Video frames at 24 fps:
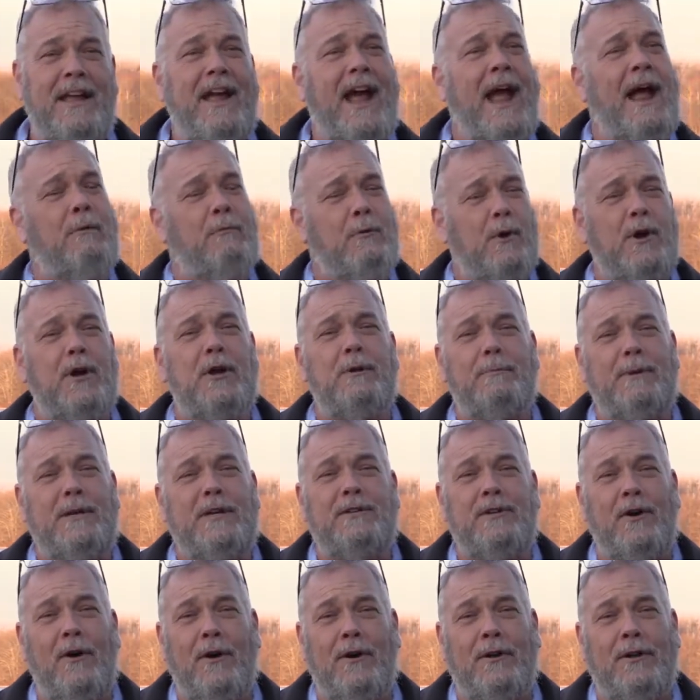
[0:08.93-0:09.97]
and we're going to be
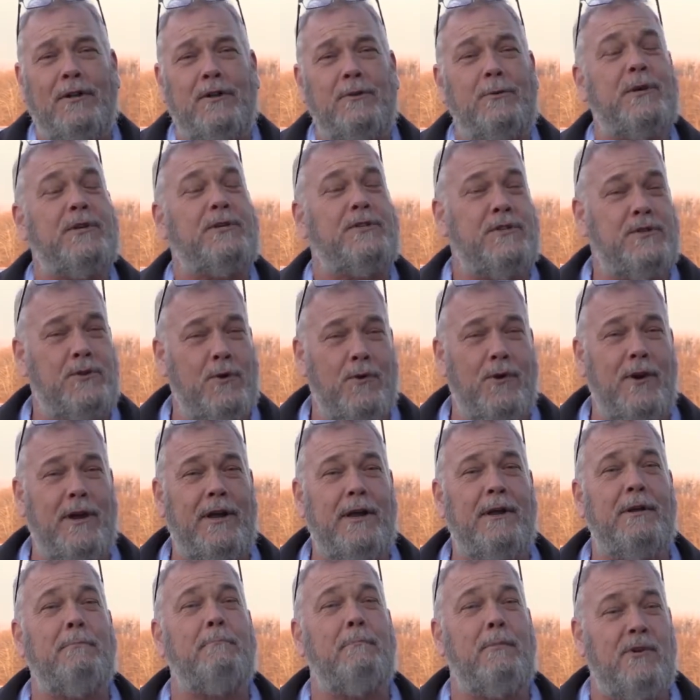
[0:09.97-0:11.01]
talking to
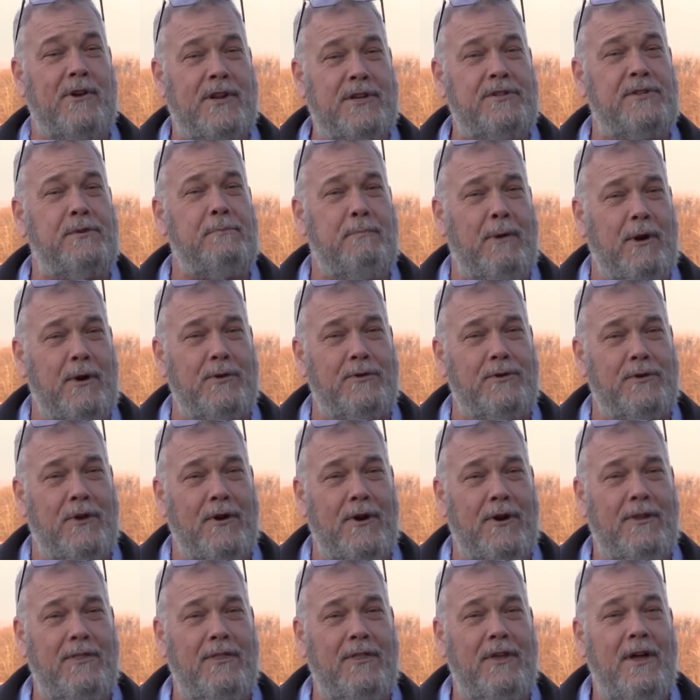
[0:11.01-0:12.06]
historian Marissa
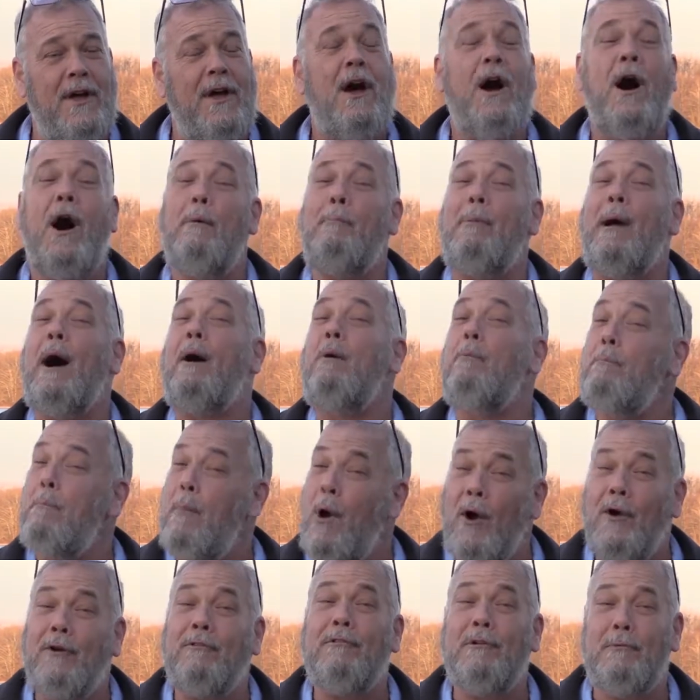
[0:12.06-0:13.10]
Bozarth about
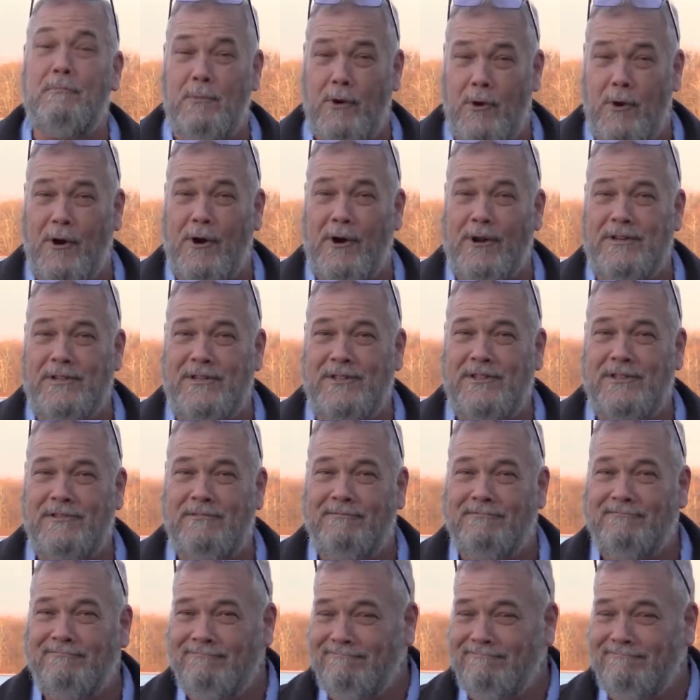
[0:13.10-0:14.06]
Margaret Morris.